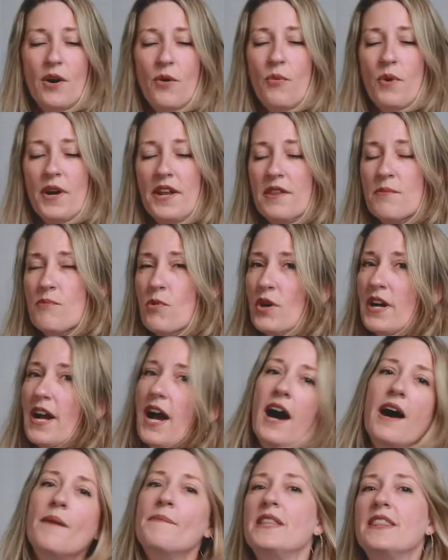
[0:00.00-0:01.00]
One of the more
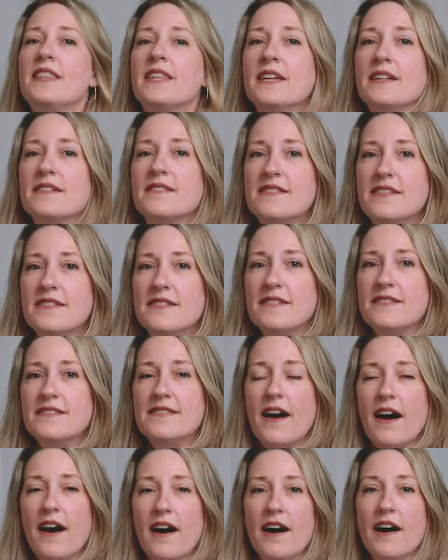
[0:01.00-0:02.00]
common things
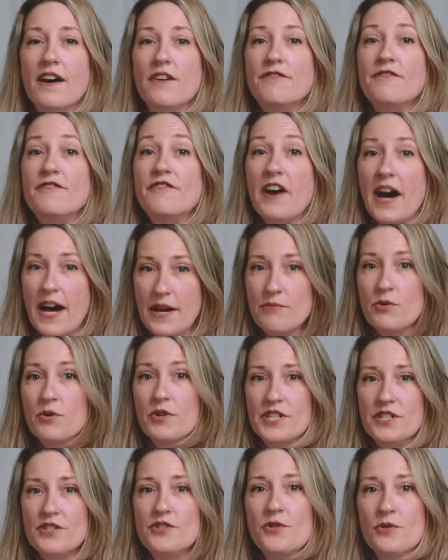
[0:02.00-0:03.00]
is uh,
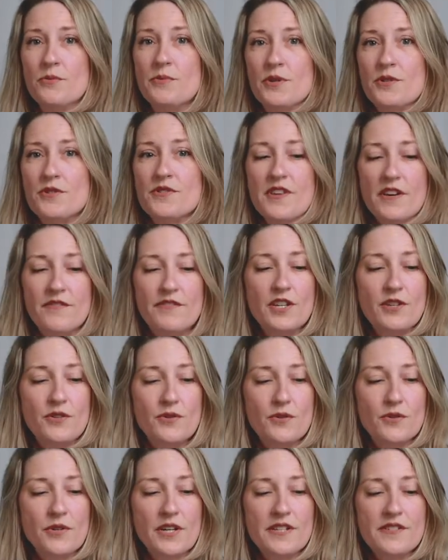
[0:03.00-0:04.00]
fibroid tumors of the
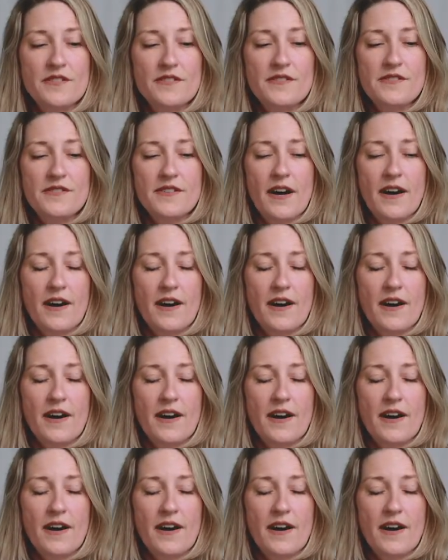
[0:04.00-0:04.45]
uterus.